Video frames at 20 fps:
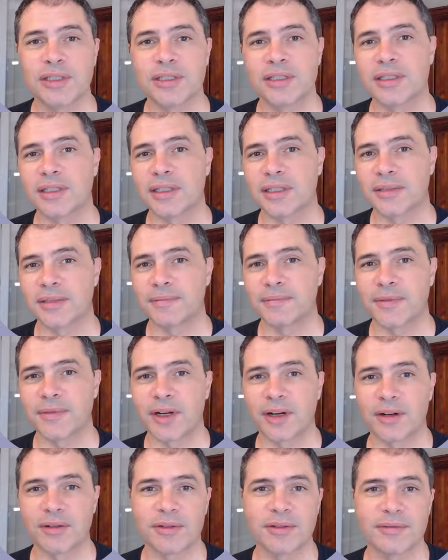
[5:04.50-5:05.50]

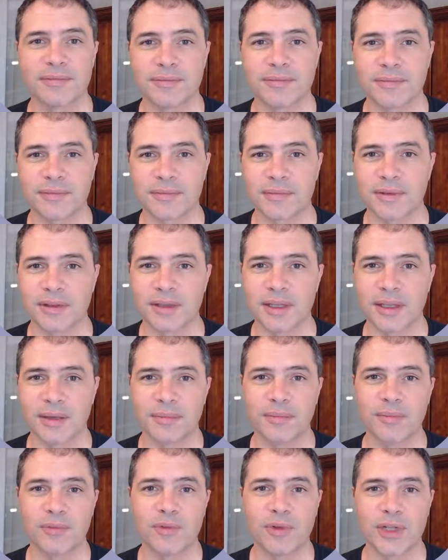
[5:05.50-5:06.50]
the
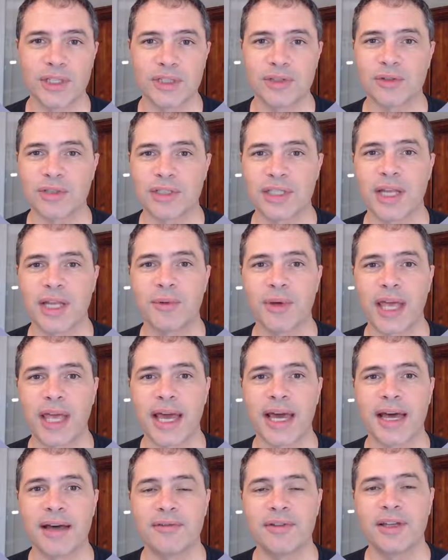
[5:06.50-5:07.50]
resources that we
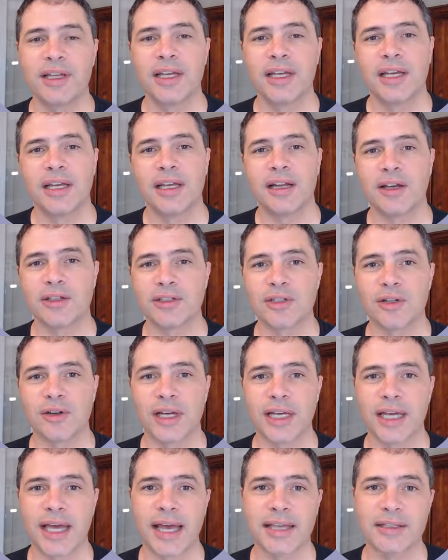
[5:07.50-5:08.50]
have. It also
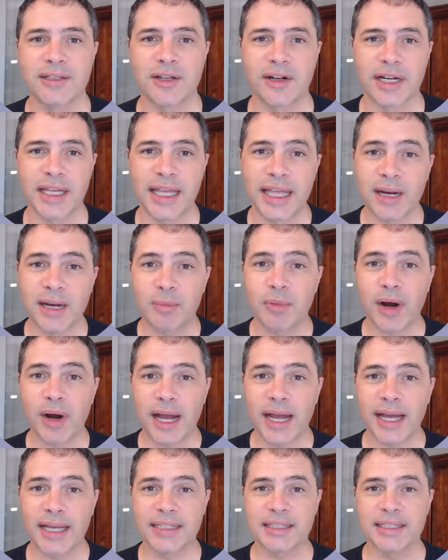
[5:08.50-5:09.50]
has our
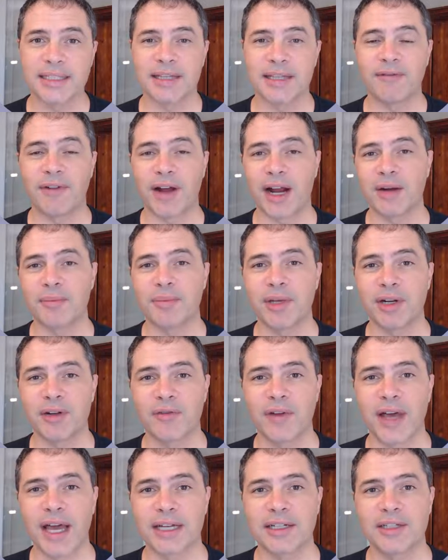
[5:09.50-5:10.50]
enterprise environmental
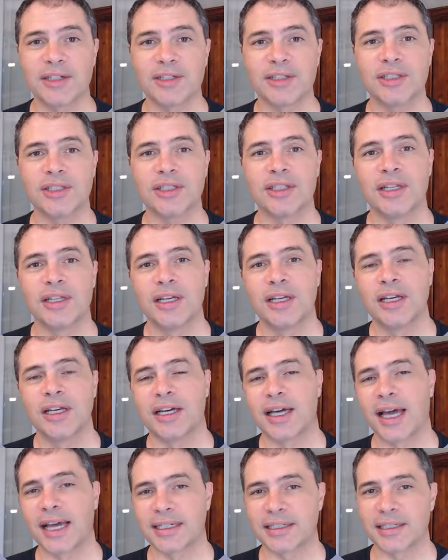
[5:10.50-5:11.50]
factors.
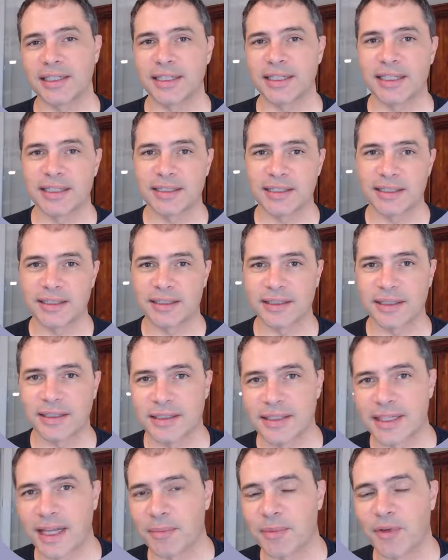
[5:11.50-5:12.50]
Actually, this is a
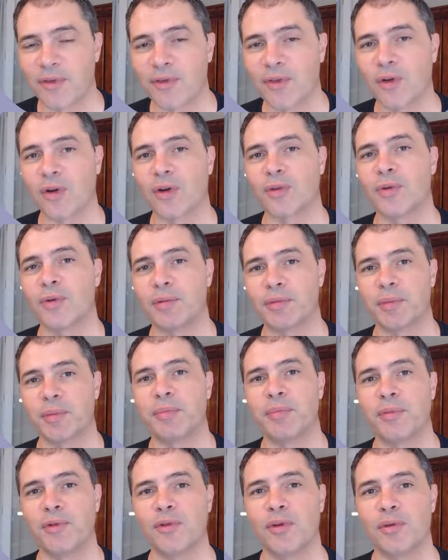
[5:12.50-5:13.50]
step before when
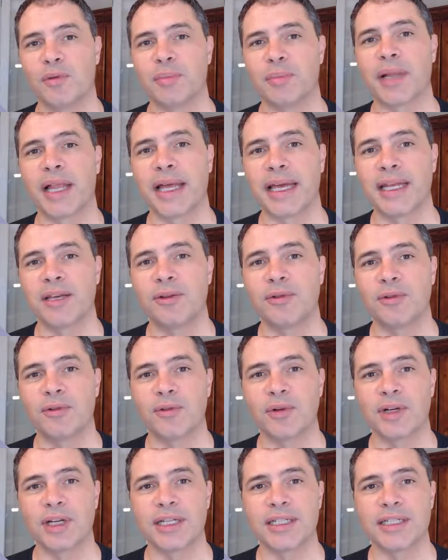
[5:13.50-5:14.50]
we're planning.
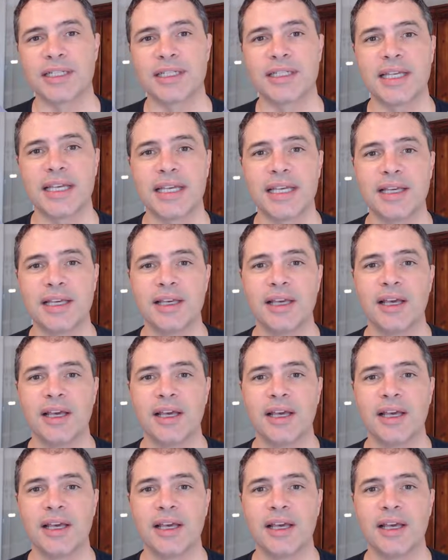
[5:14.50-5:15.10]
We're going to see